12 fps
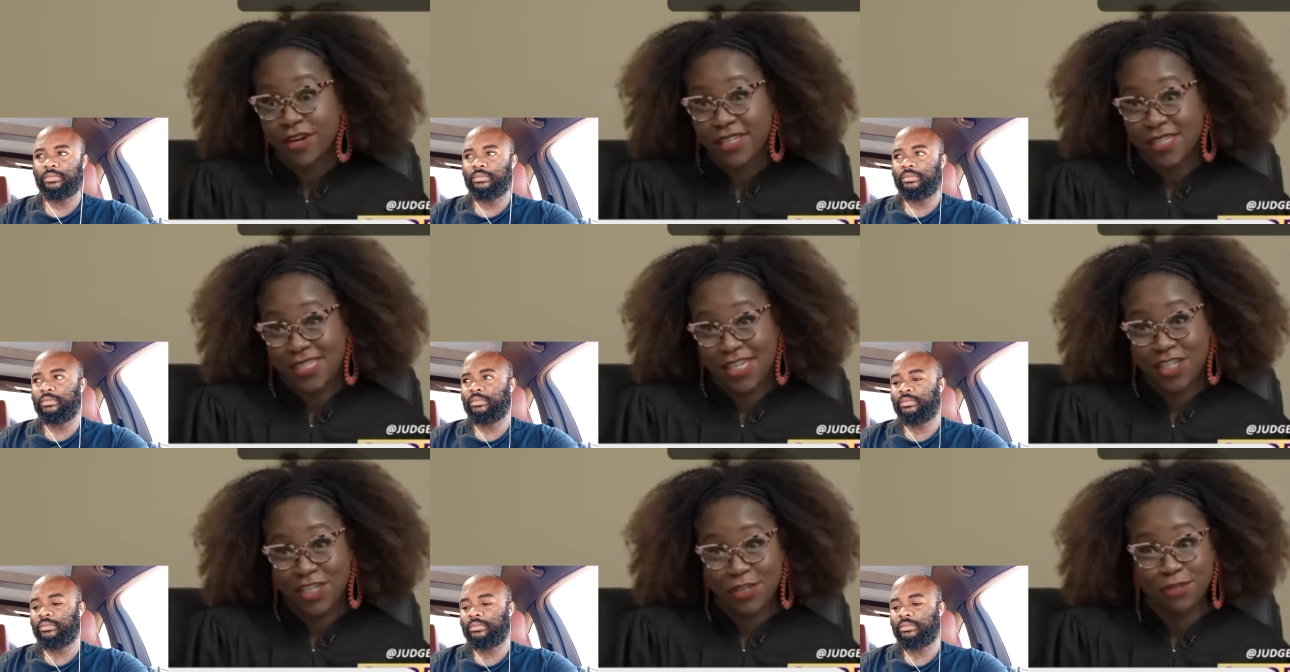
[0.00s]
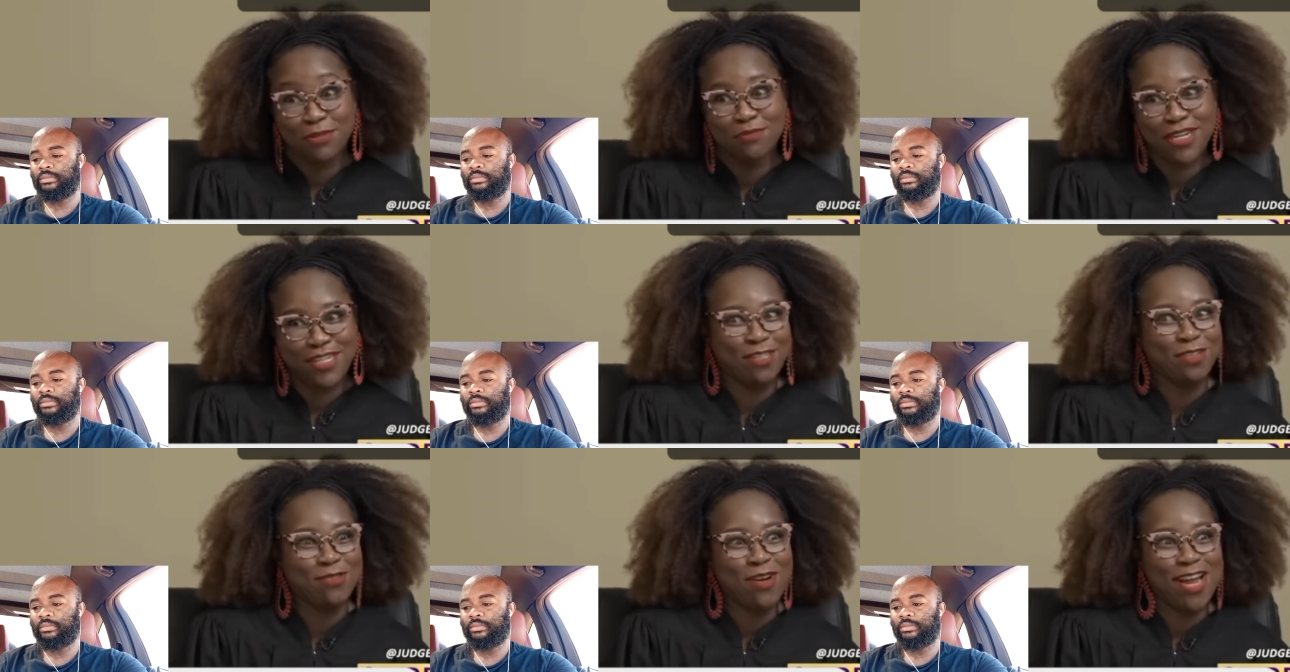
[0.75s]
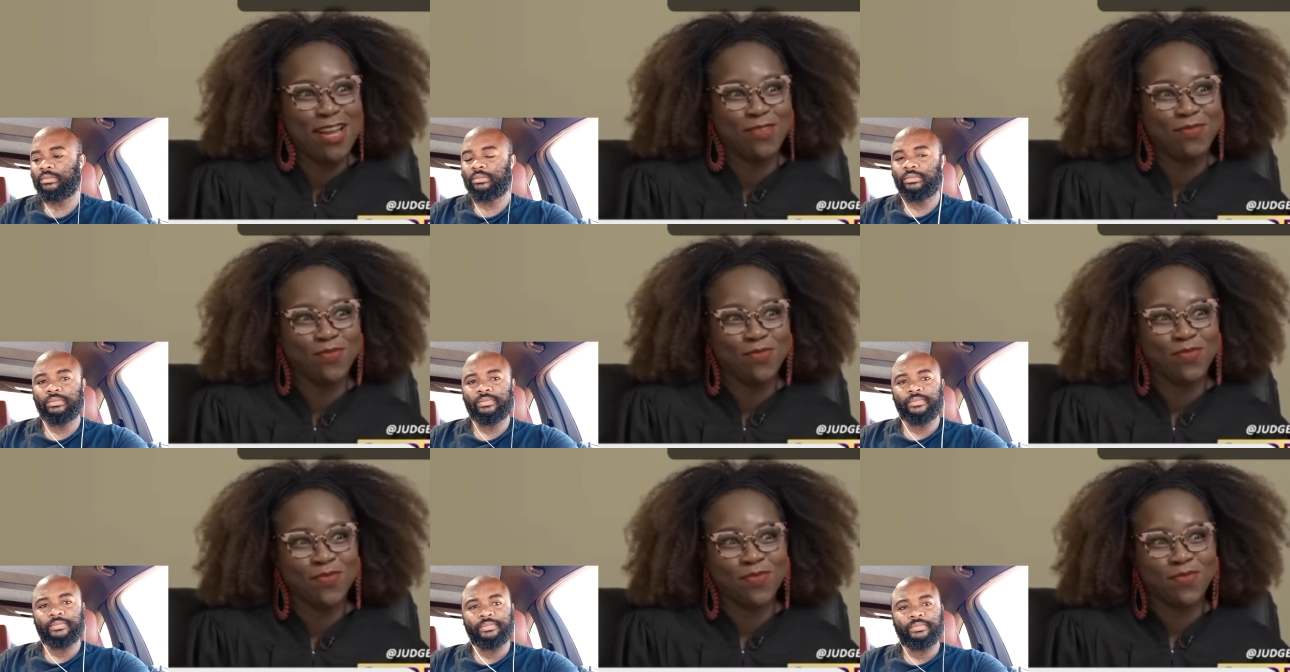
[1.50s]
Speaker 1: to press each other's buttons, right?